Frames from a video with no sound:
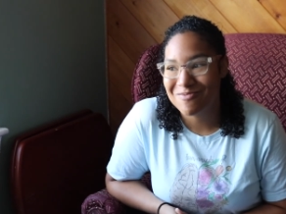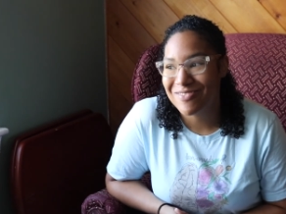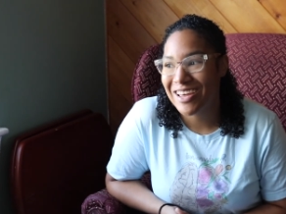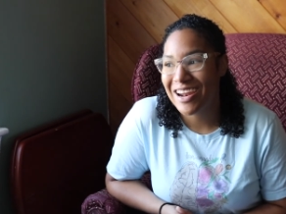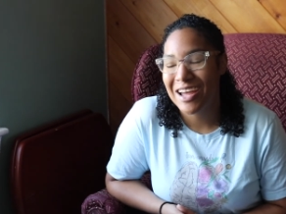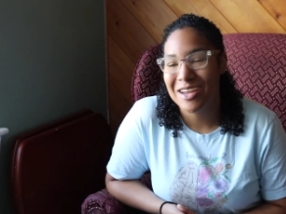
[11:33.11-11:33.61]

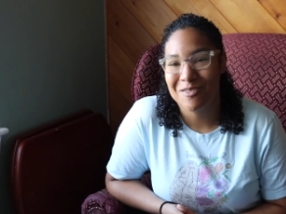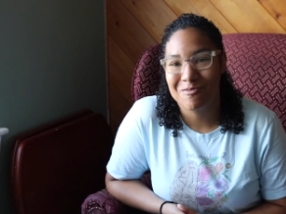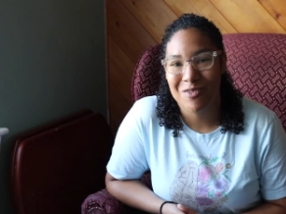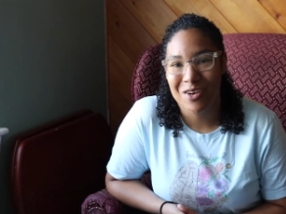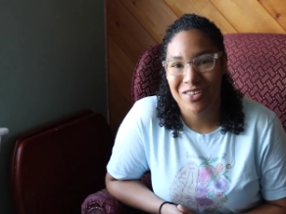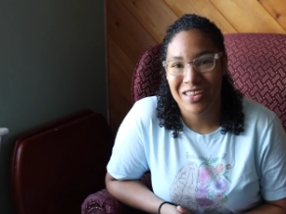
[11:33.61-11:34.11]
but I am
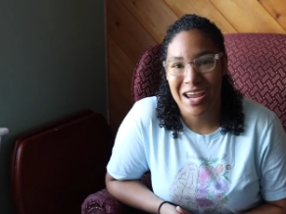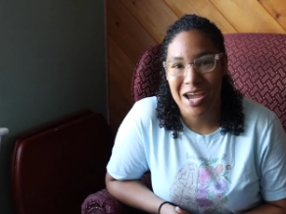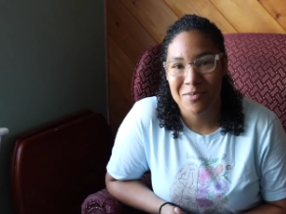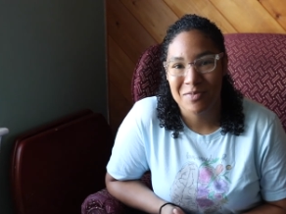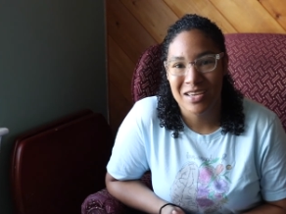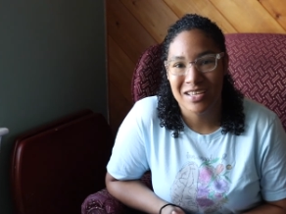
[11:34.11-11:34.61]
more than
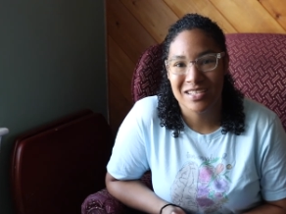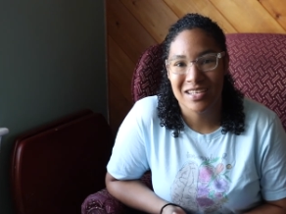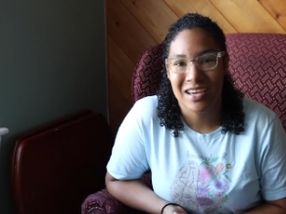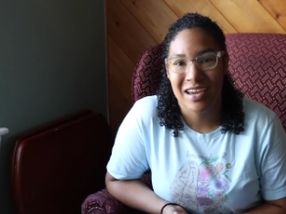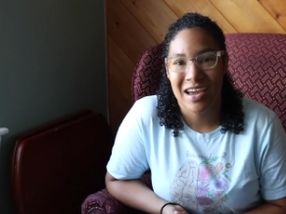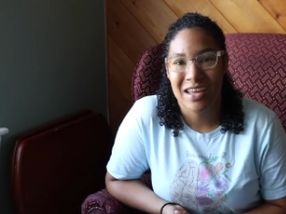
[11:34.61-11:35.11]
happy to
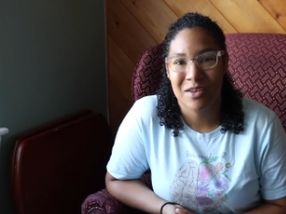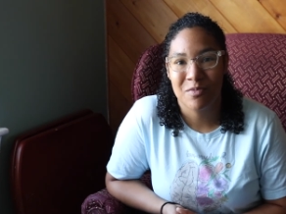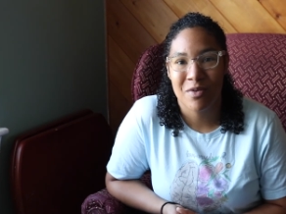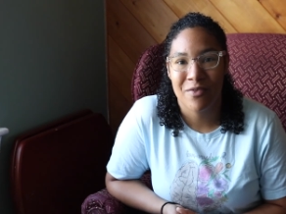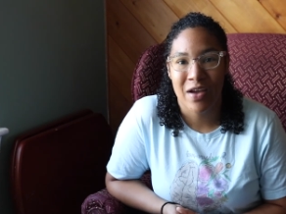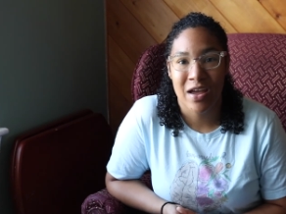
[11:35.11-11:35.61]
kind of
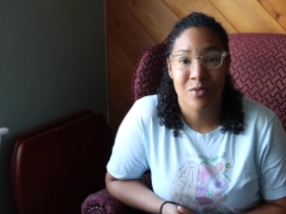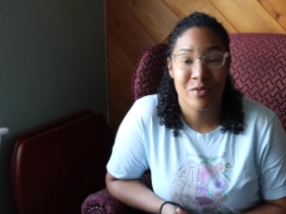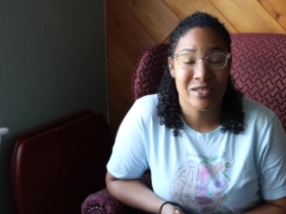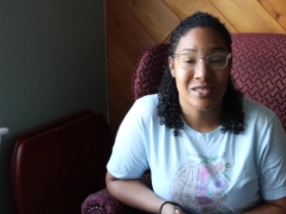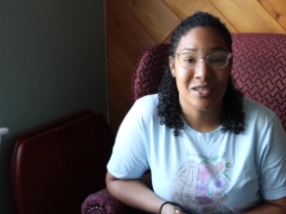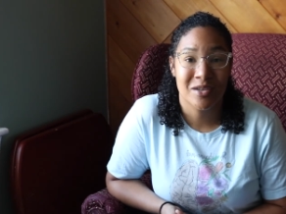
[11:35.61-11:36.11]
provide
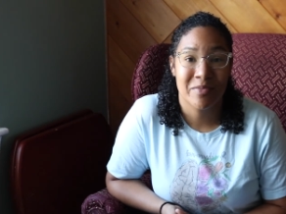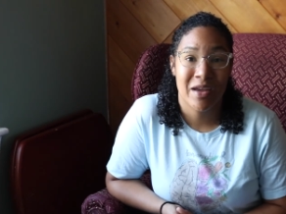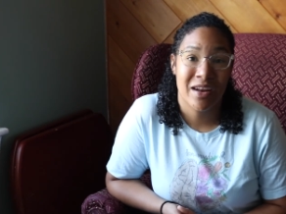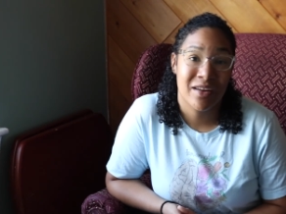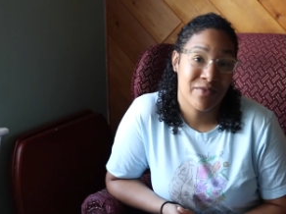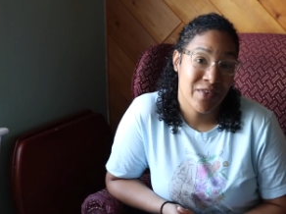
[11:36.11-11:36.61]
wisdom
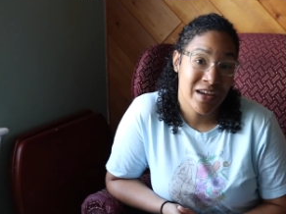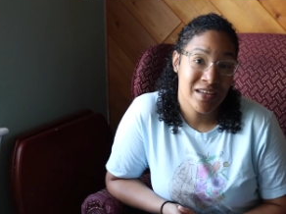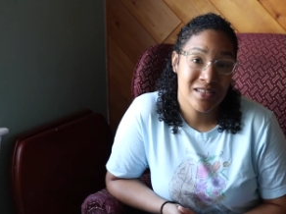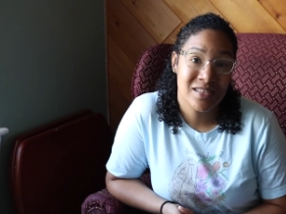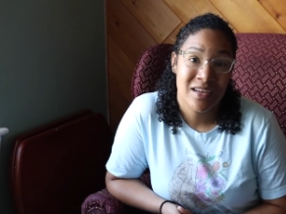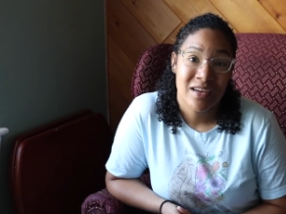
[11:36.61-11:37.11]
and
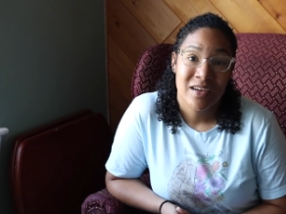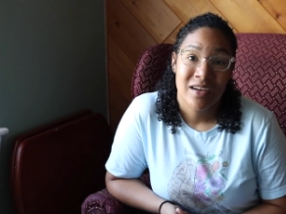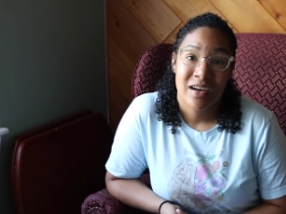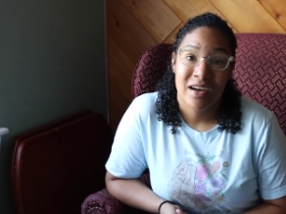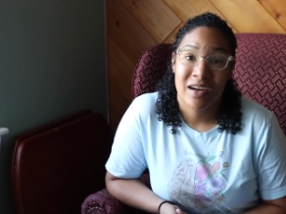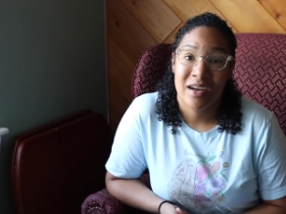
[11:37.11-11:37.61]
advice
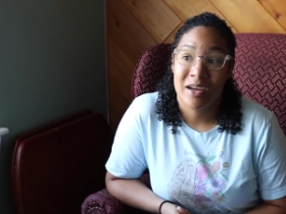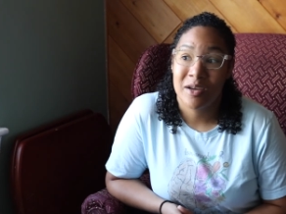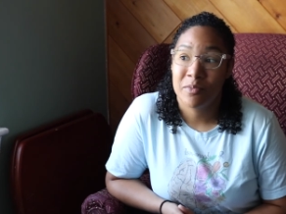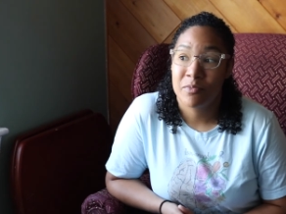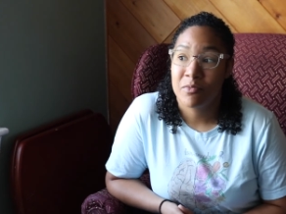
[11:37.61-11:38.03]
um,